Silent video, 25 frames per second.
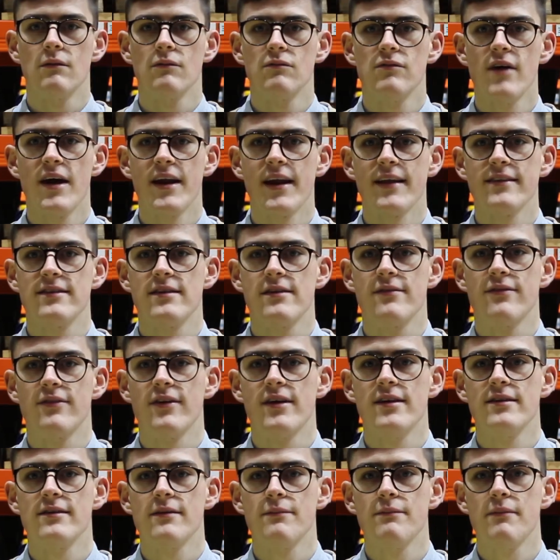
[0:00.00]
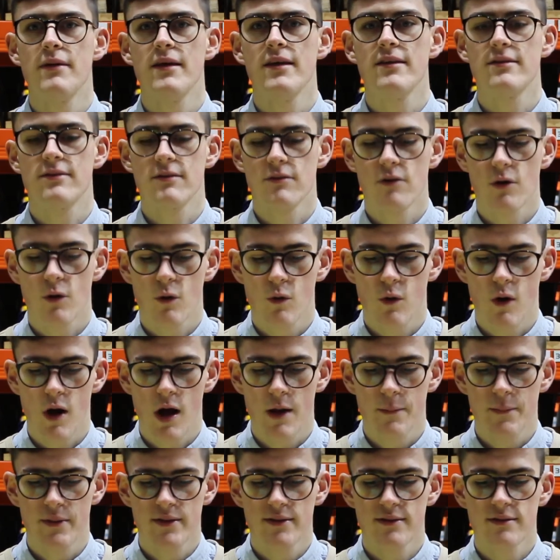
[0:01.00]
Red antifreeze meets the
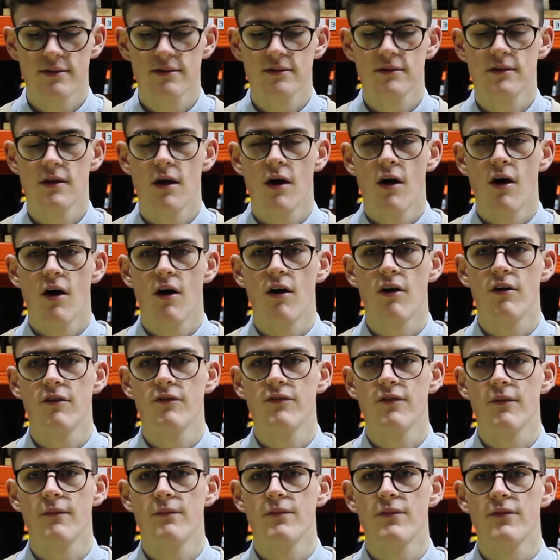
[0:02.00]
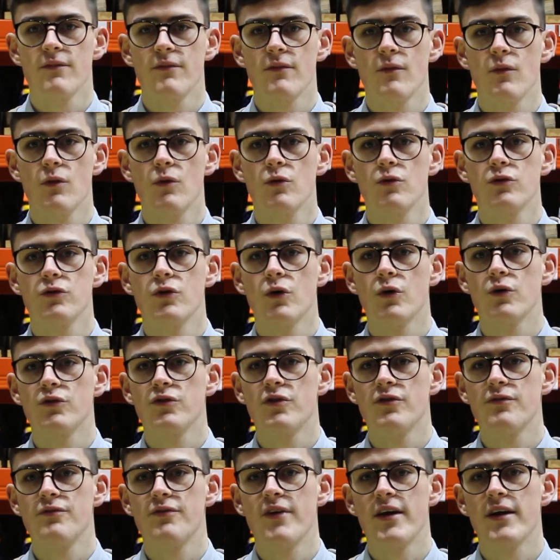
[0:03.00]
requirements of all
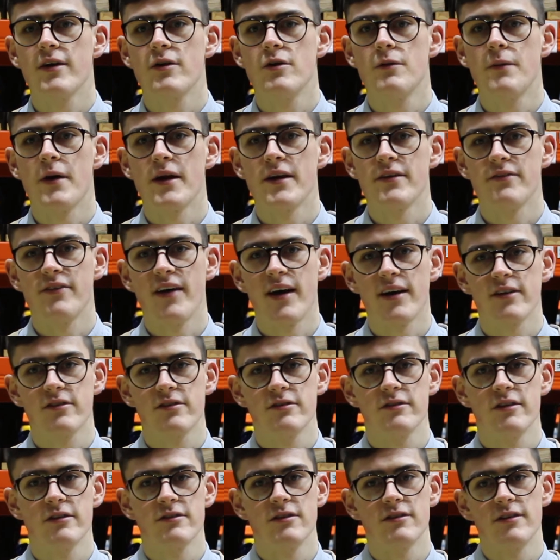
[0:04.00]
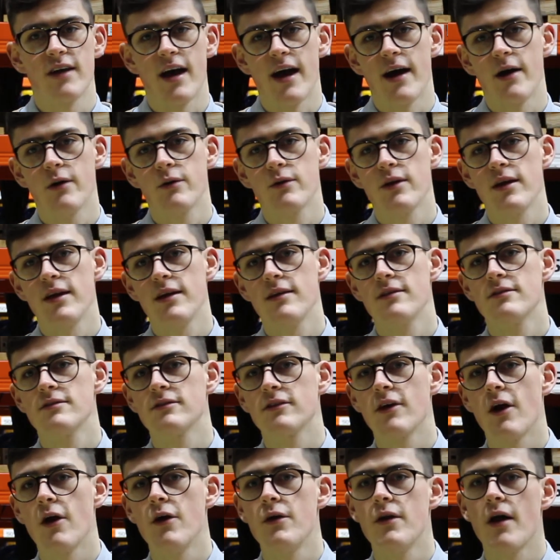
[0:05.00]
sorts of vehicle manufacturers such as Audi,
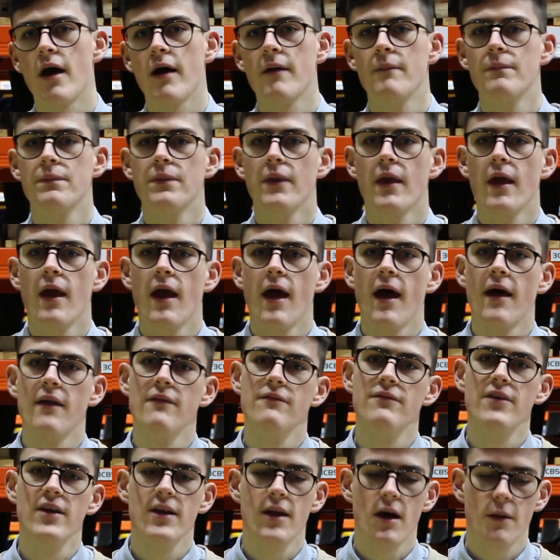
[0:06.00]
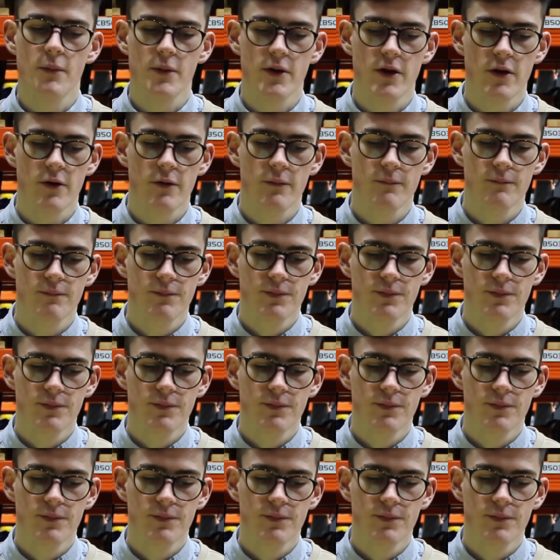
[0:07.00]
Skoda and VW